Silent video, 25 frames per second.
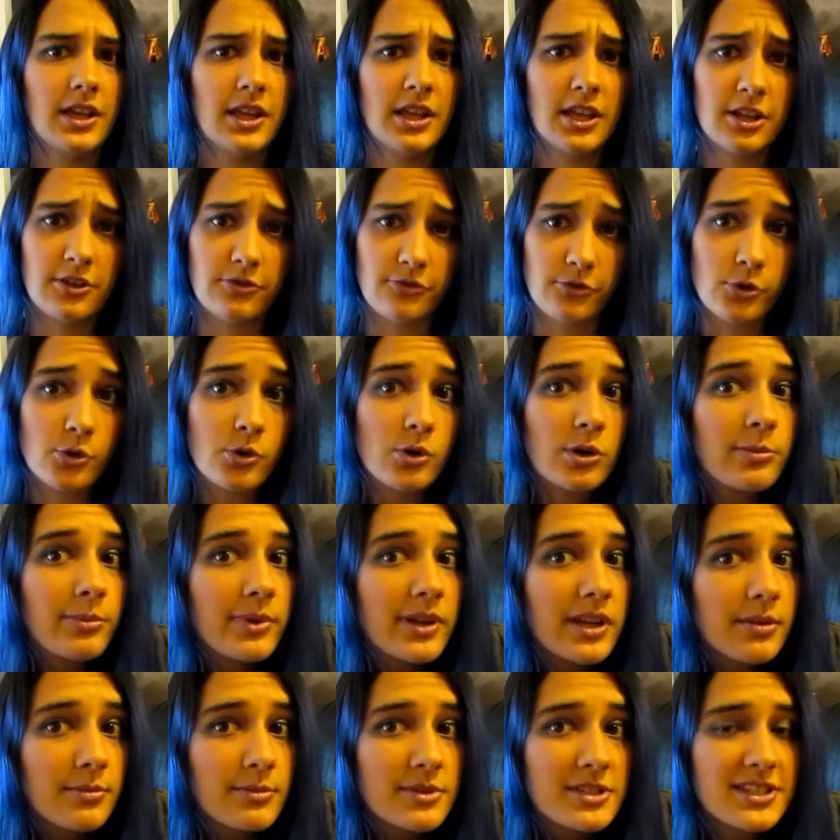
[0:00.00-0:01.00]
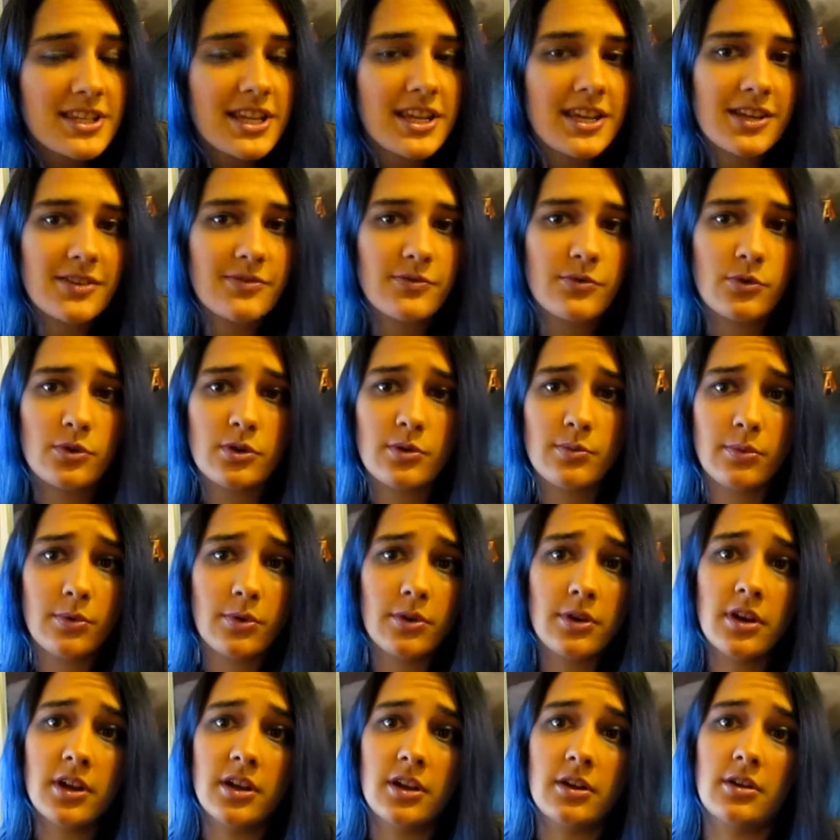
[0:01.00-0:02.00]
if you're being mistaken for a
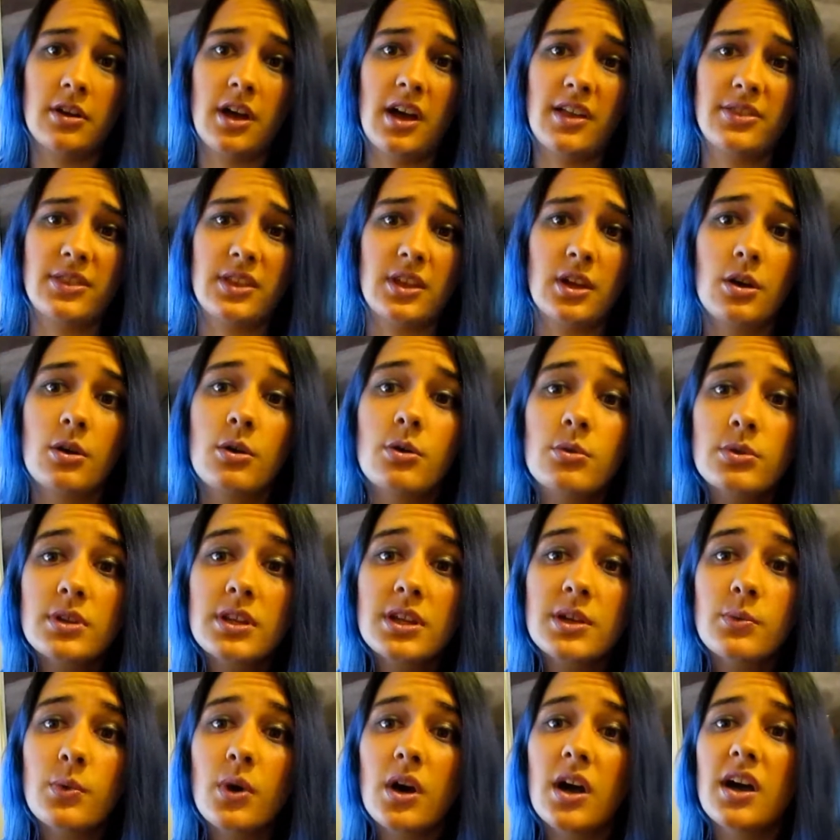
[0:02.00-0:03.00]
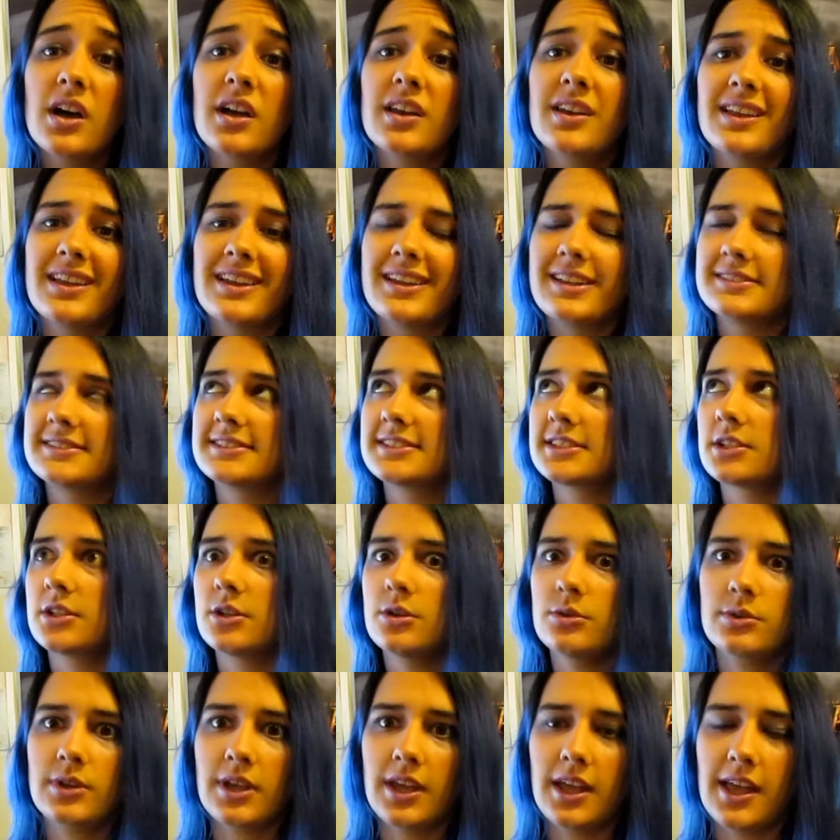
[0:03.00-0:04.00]
boy, you're not the only one, and it's
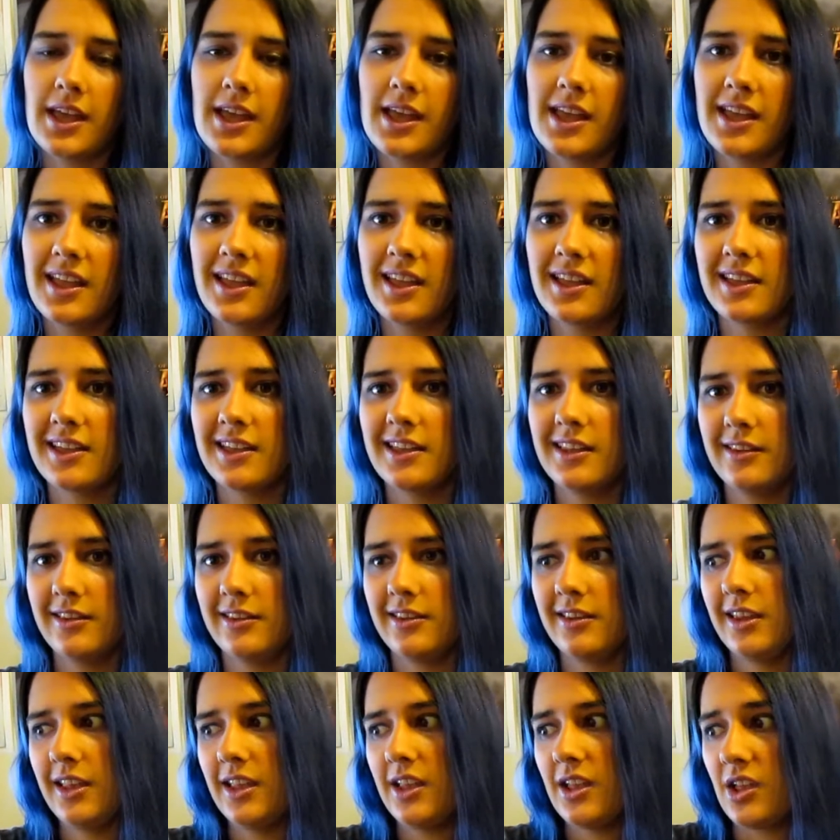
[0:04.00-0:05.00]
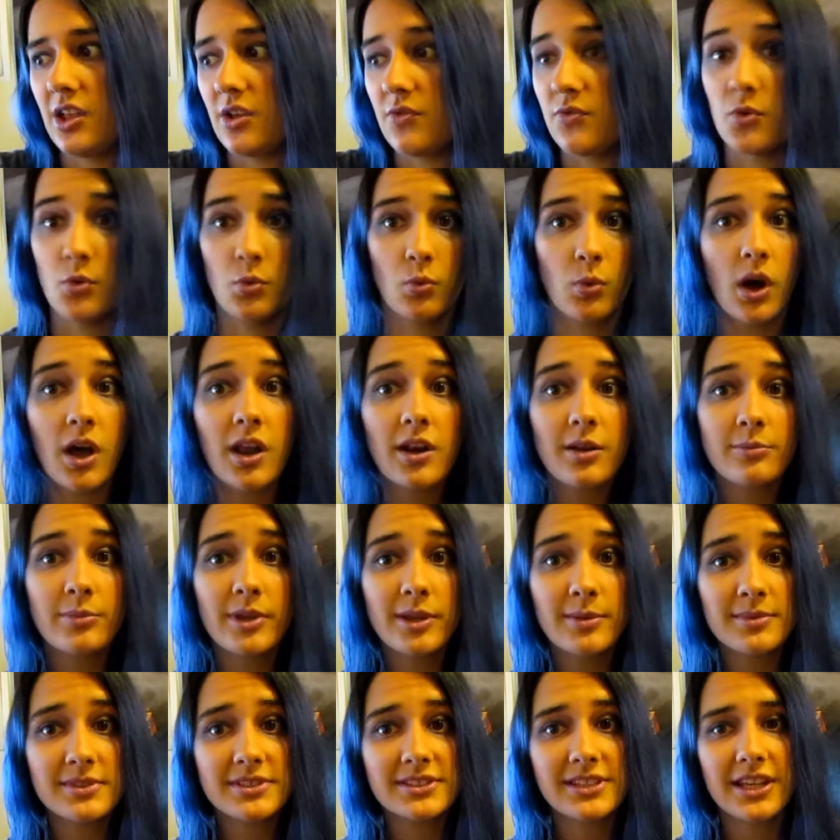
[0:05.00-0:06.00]
okay, and if you want to be
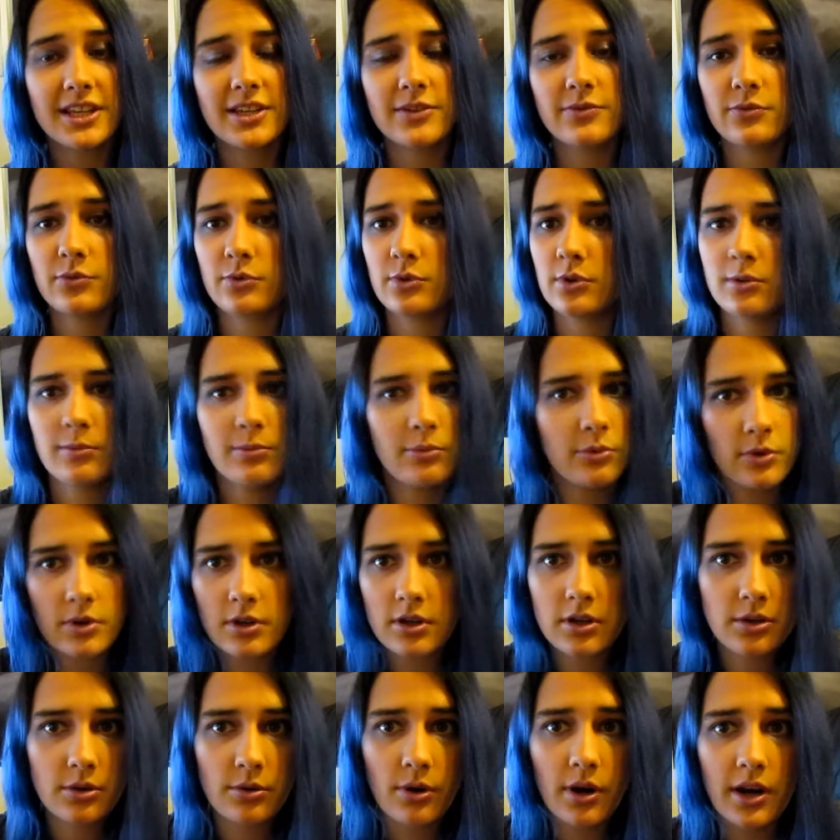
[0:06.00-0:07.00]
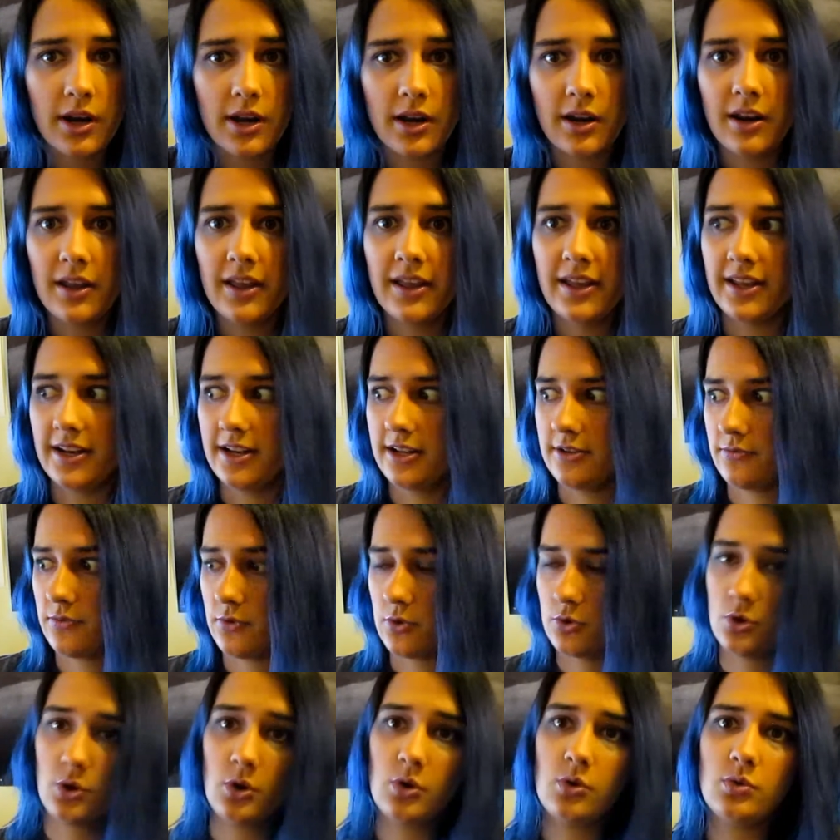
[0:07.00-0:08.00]
mistaken for a boy, great, and if you
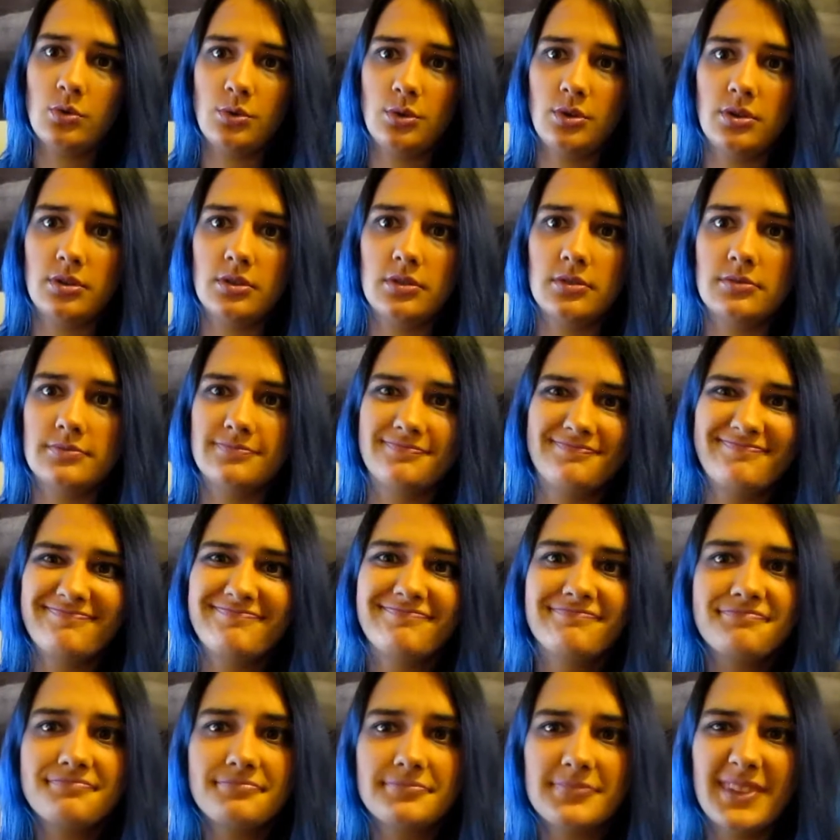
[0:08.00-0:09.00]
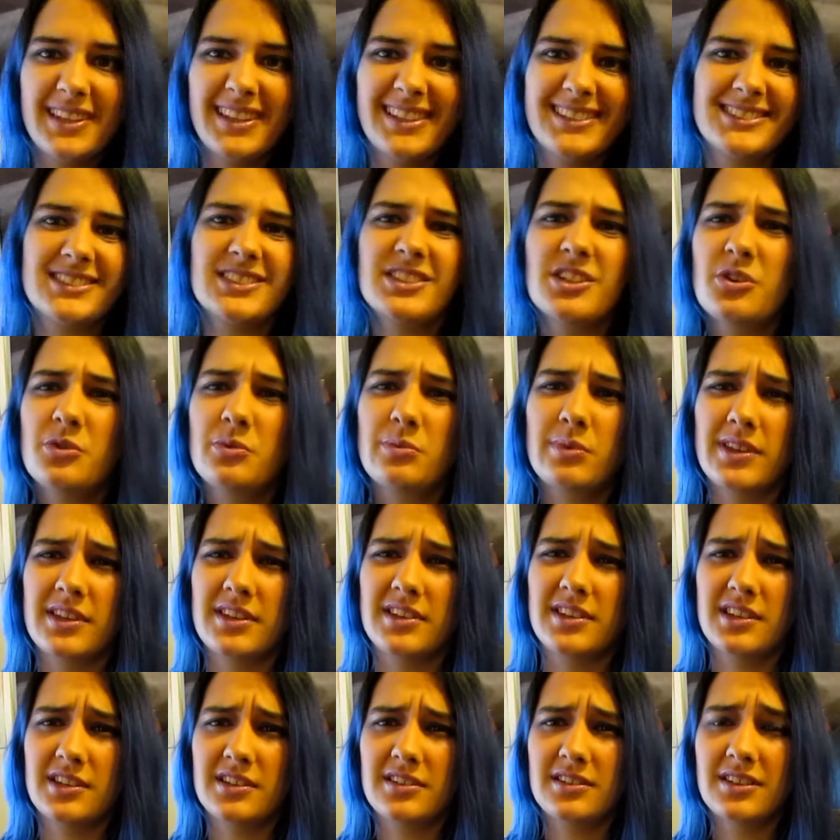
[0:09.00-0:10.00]
don't, it's no big
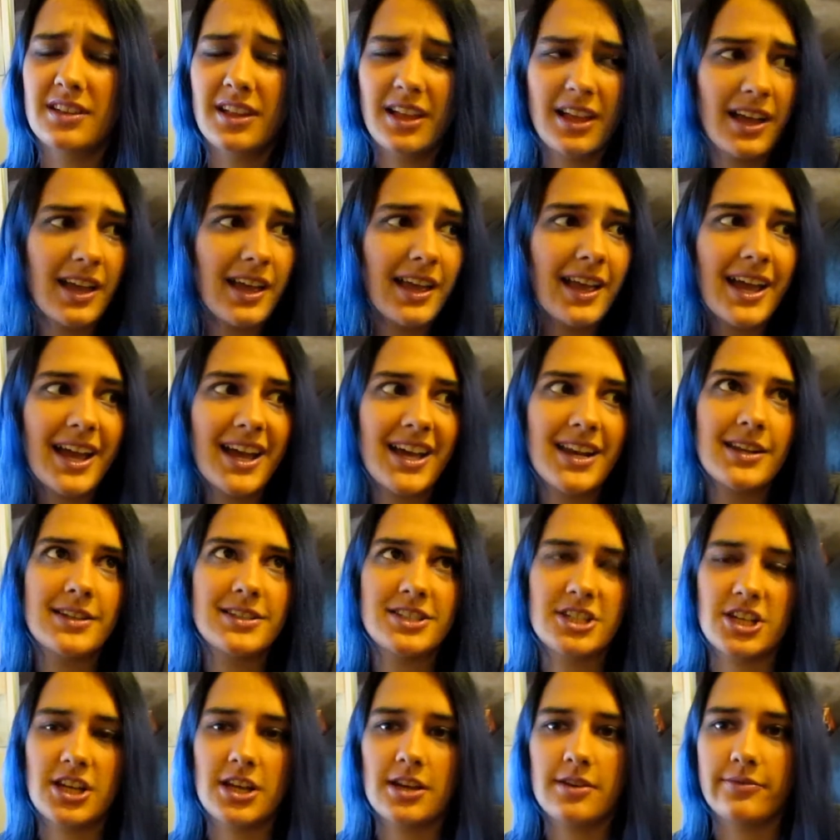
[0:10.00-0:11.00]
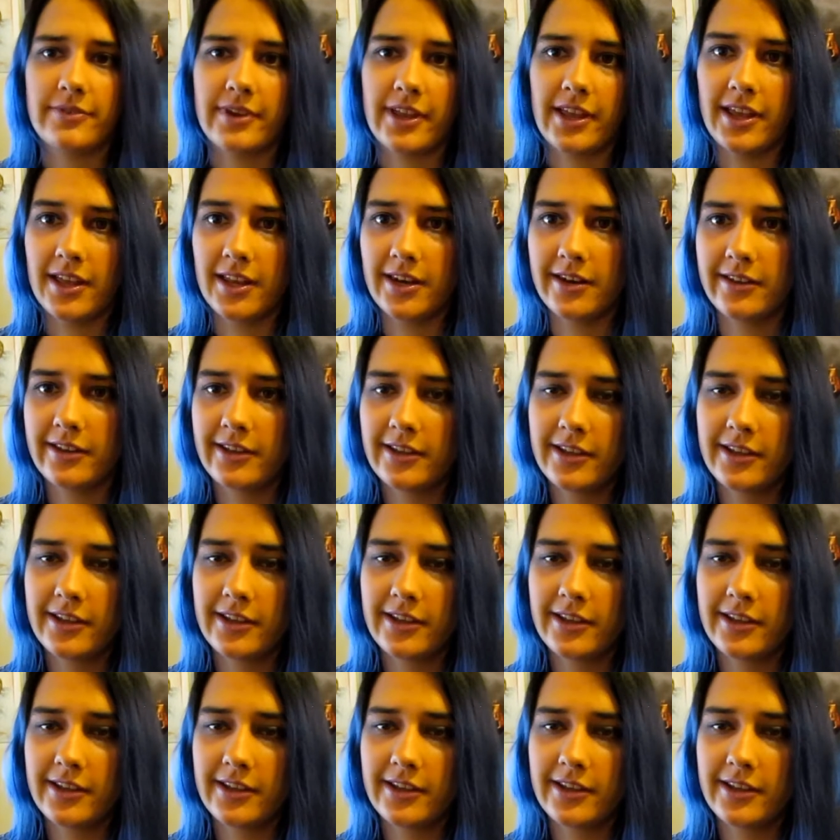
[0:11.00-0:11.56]
deal. I had a shaved head